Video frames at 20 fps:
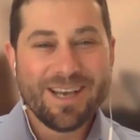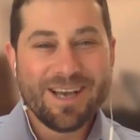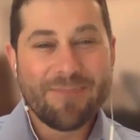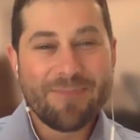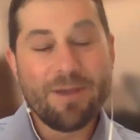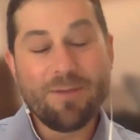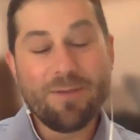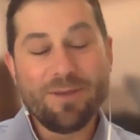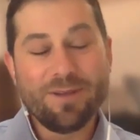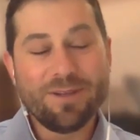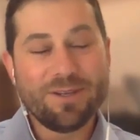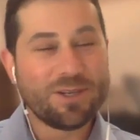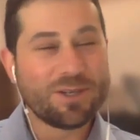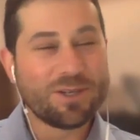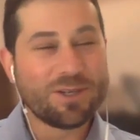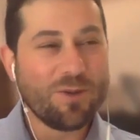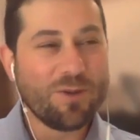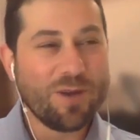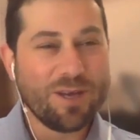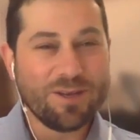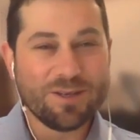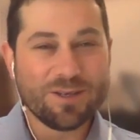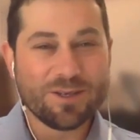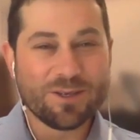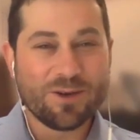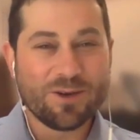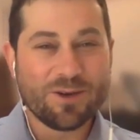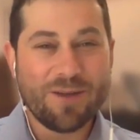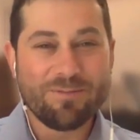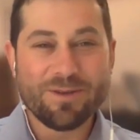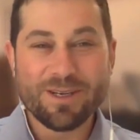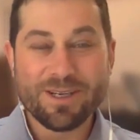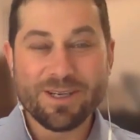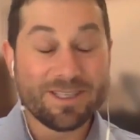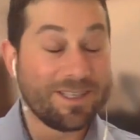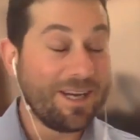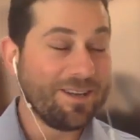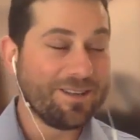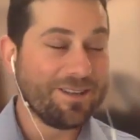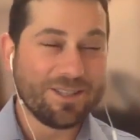maybe just the way you described it, it
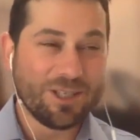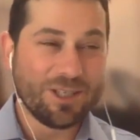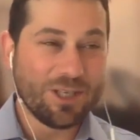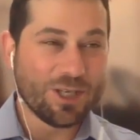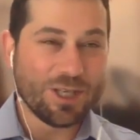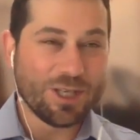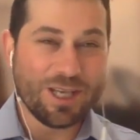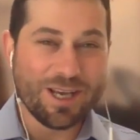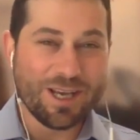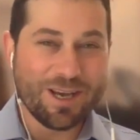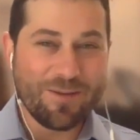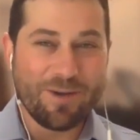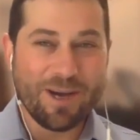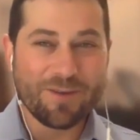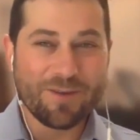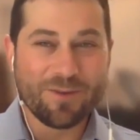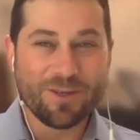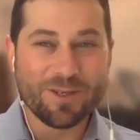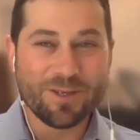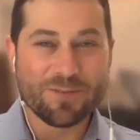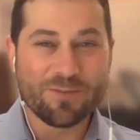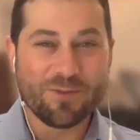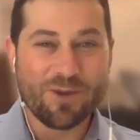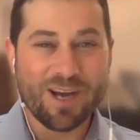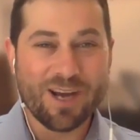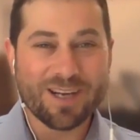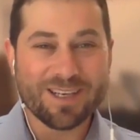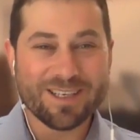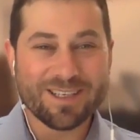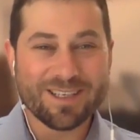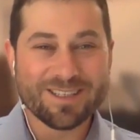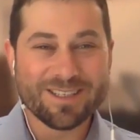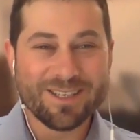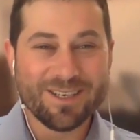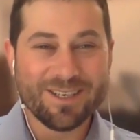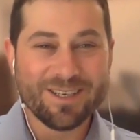sounds just like a mindfulness practice. So